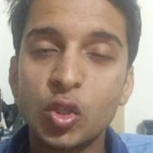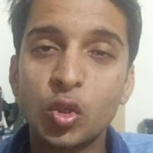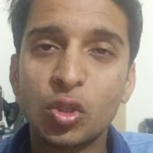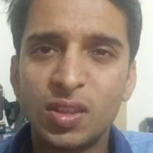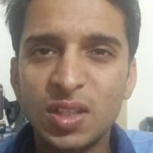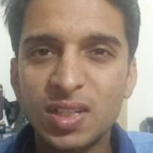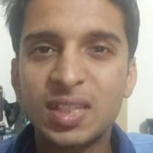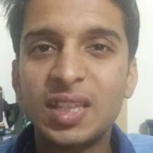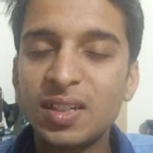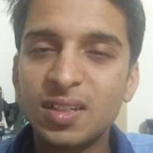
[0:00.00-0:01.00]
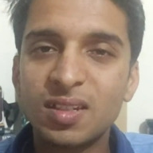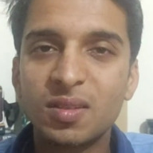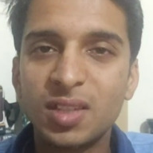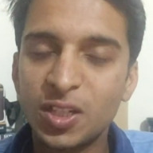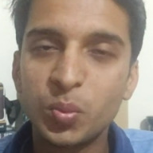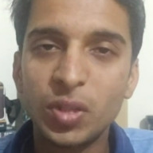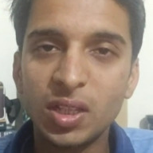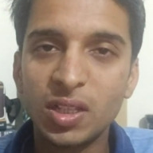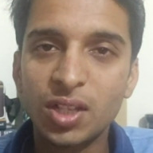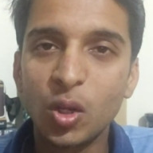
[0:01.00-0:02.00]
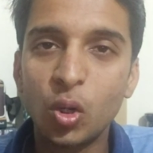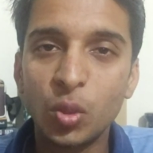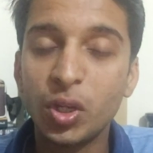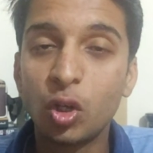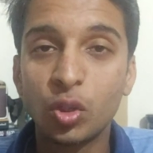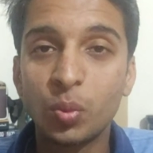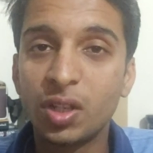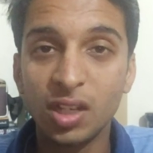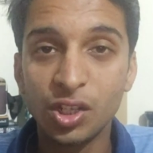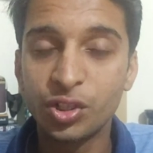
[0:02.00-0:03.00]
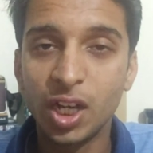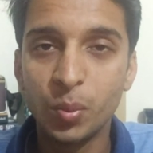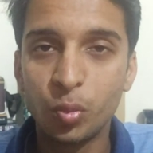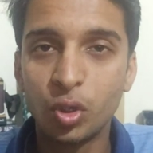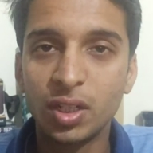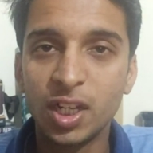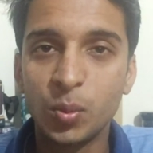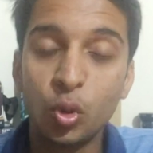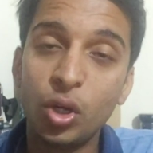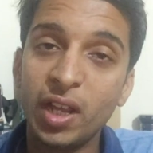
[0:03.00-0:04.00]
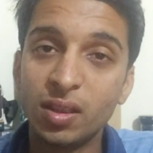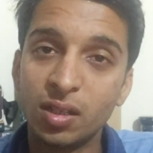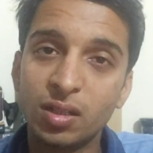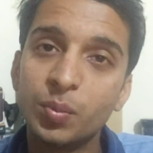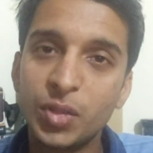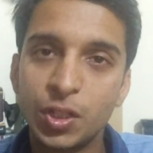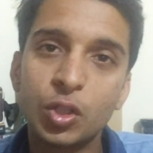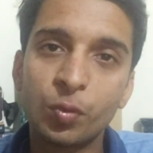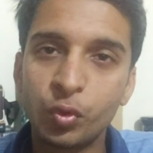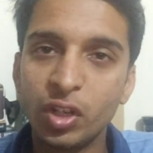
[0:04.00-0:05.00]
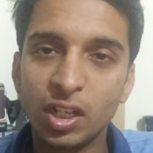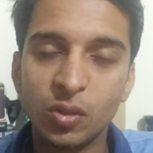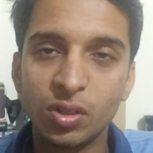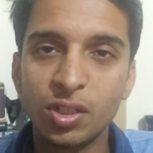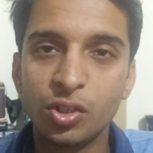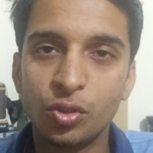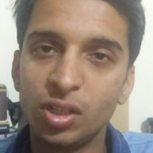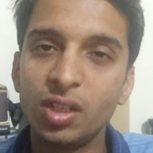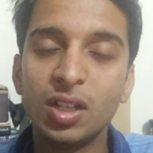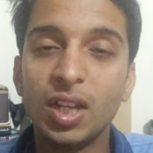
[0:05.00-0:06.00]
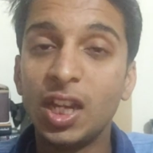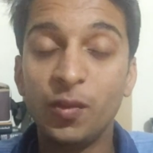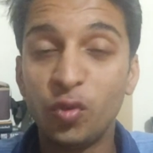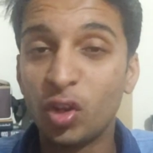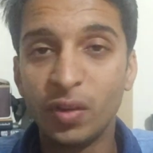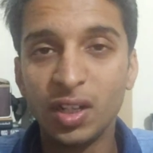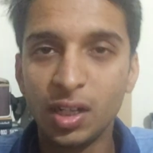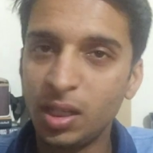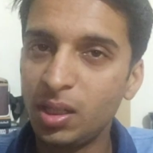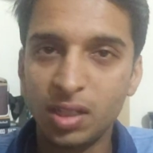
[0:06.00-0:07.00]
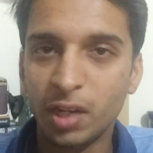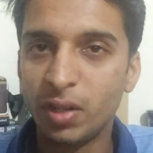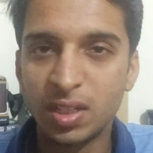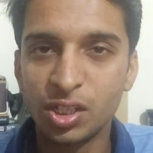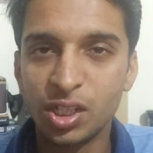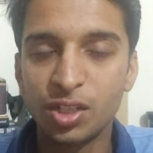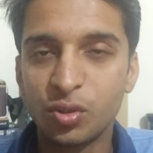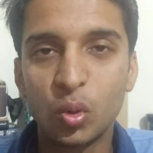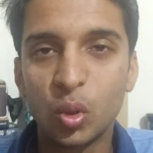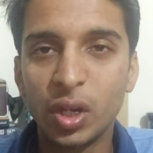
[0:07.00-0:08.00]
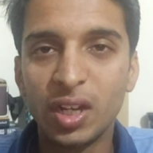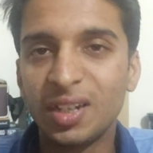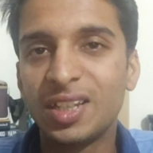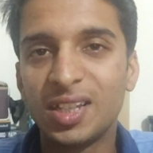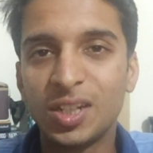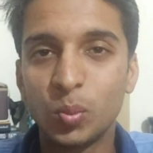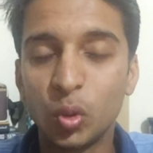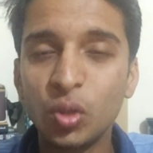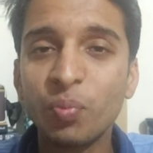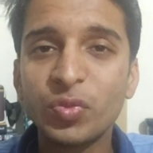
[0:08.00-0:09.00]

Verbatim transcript: So this I got because of the Rich Dad Poor Dad book and The Business of 21st Century. If you haven't read it, I will suggest to go and read that book.